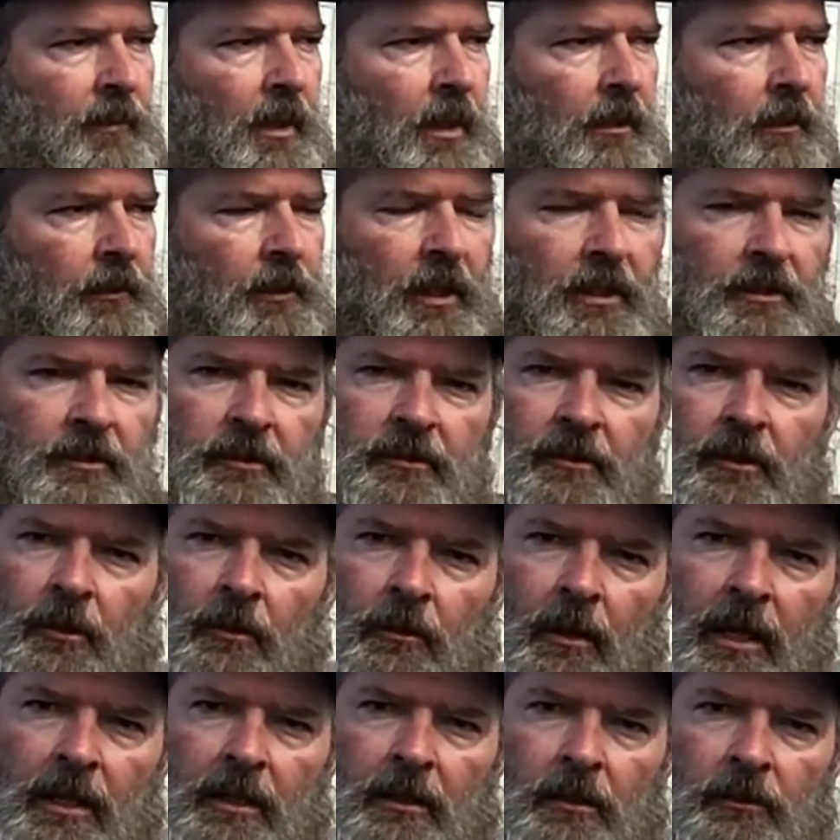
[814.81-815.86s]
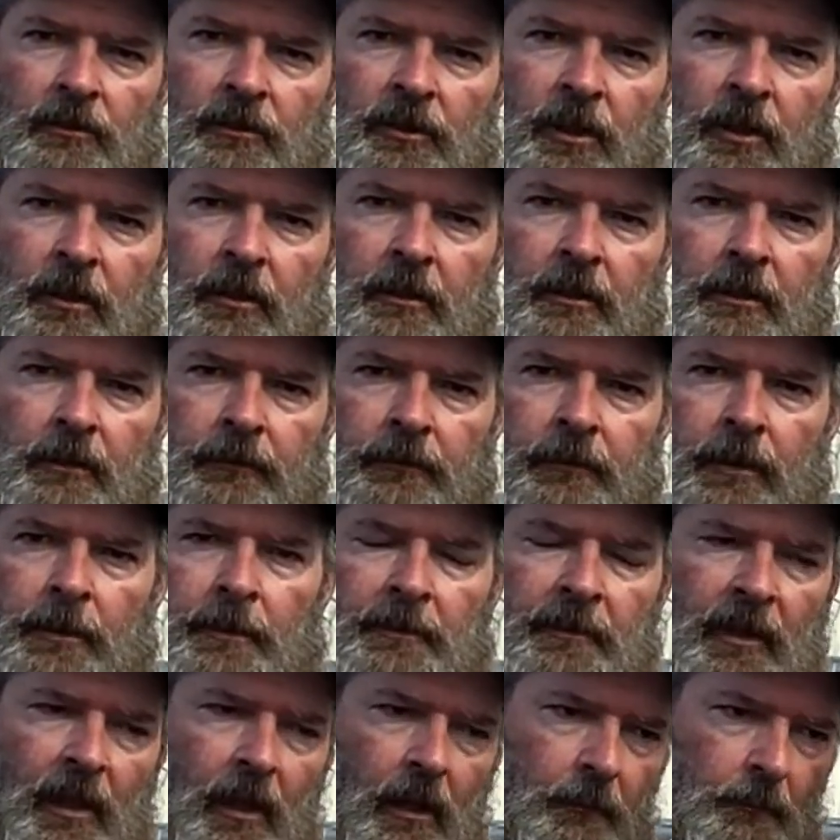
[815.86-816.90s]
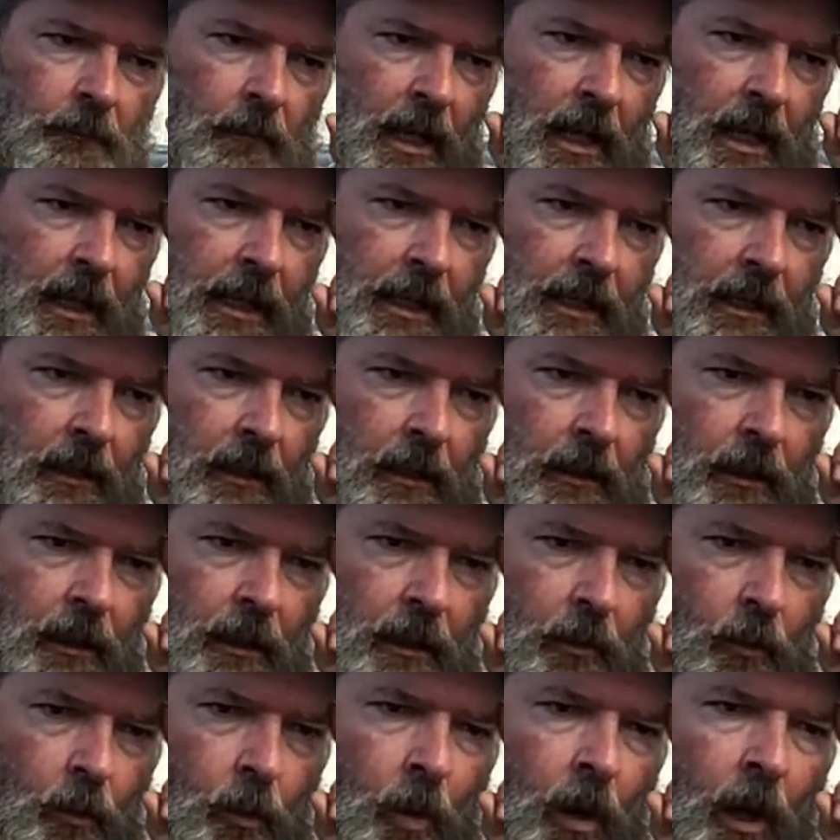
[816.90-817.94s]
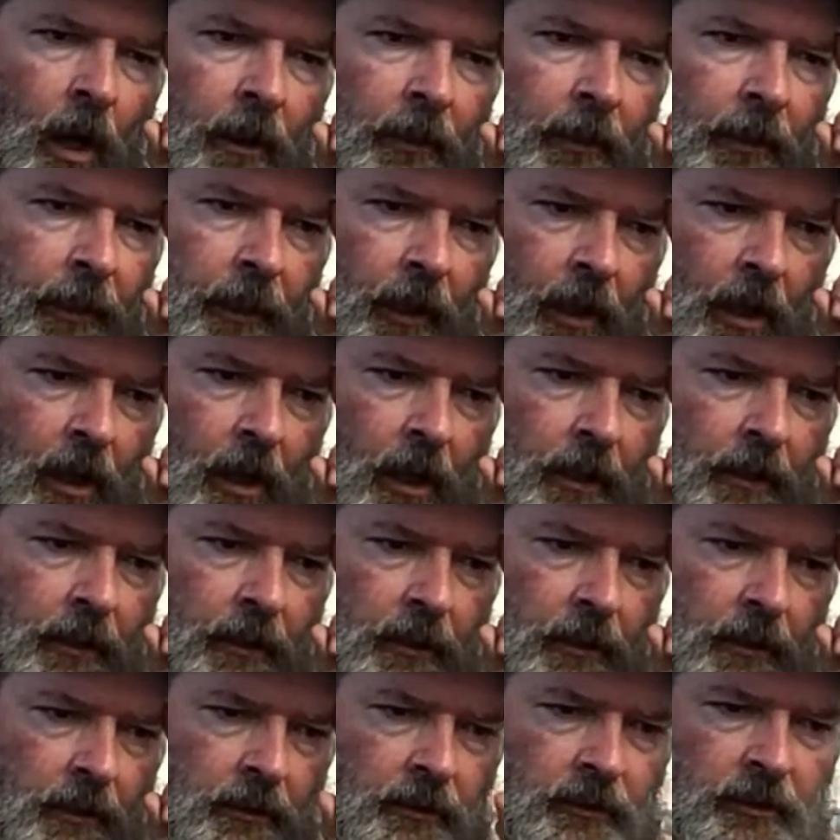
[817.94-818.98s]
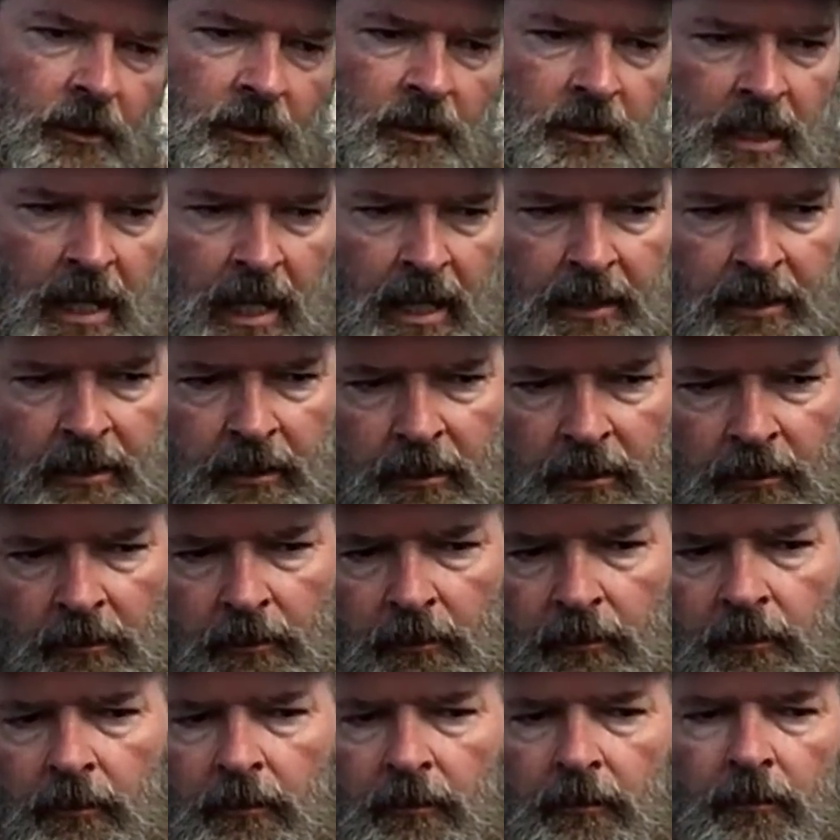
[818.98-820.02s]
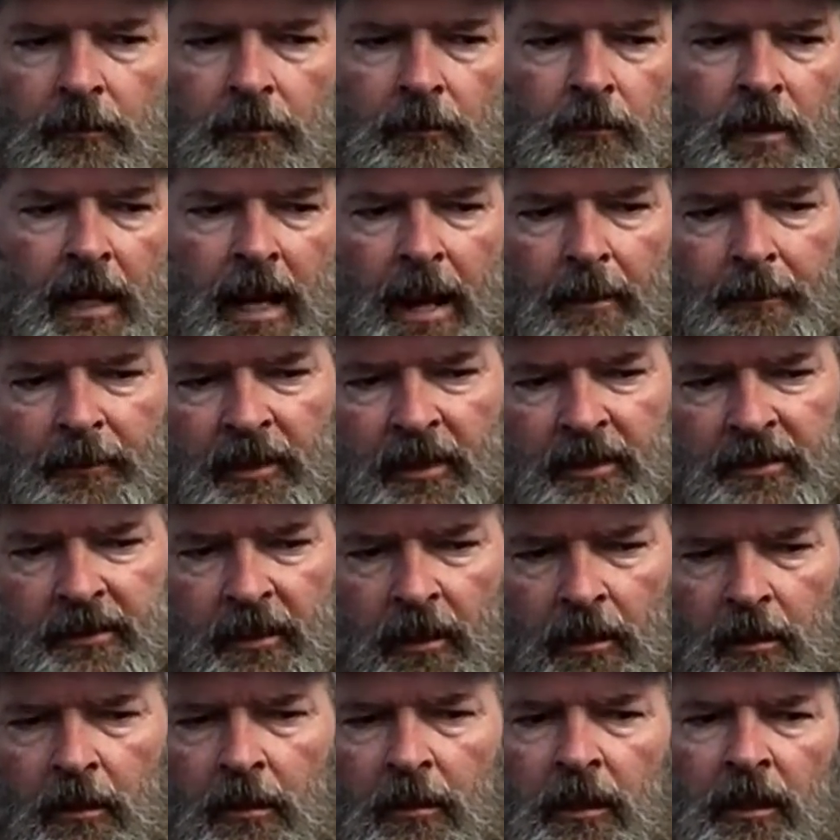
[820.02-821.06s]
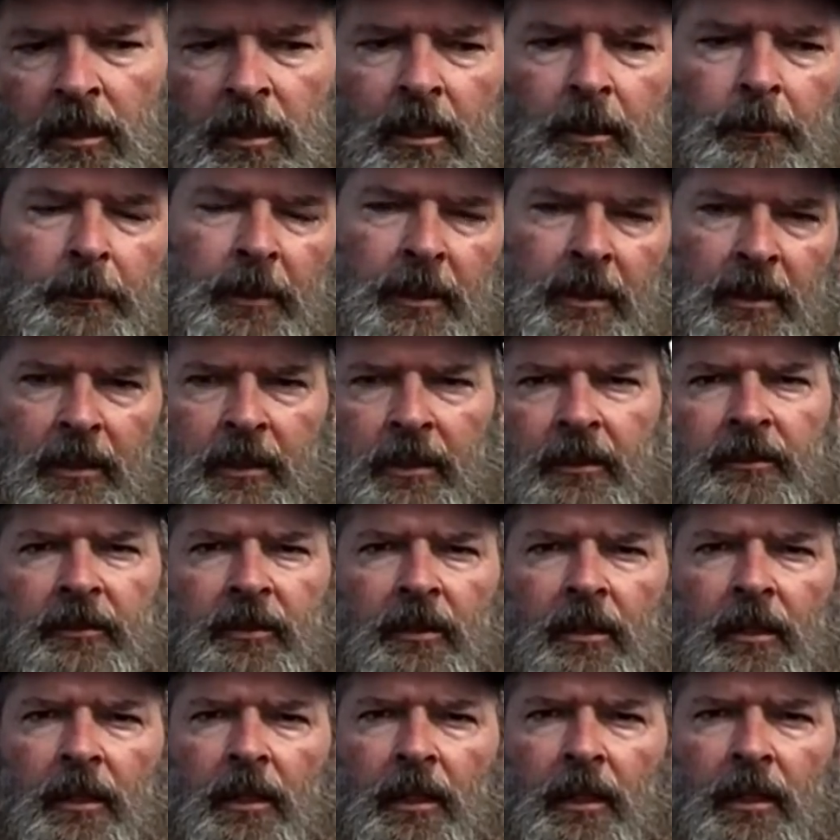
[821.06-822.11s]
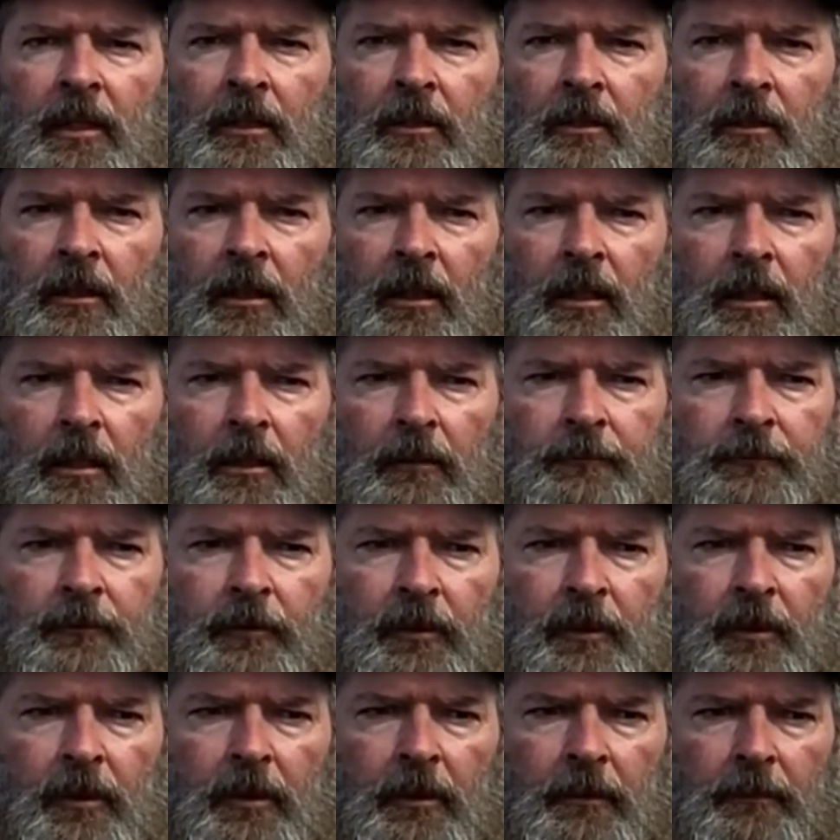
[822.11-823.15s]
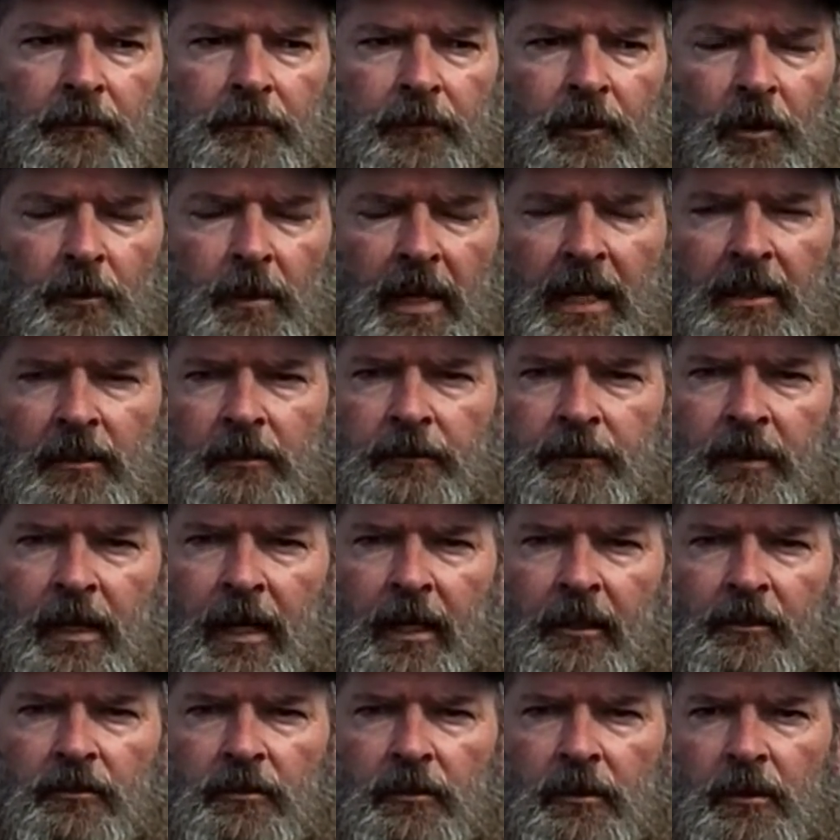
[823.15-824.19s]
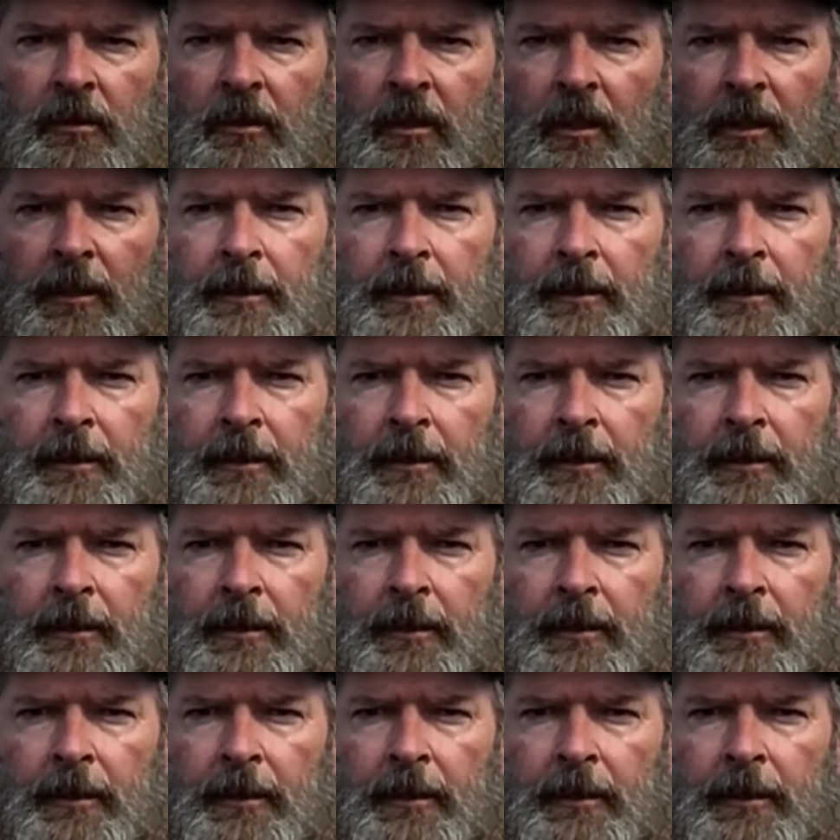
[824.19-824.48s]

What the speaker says: this is a great alternative. My one thought to kind of wrap this all up is for the manufacturer,